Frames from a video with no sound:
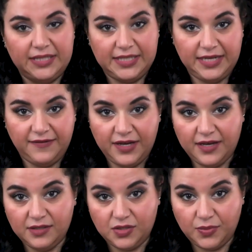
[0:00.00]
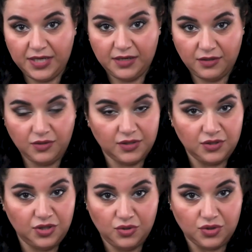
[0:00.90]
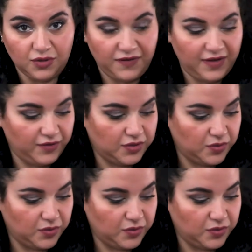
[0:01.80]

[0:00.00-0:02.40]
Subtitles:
stevia sweetener. You can use your favorite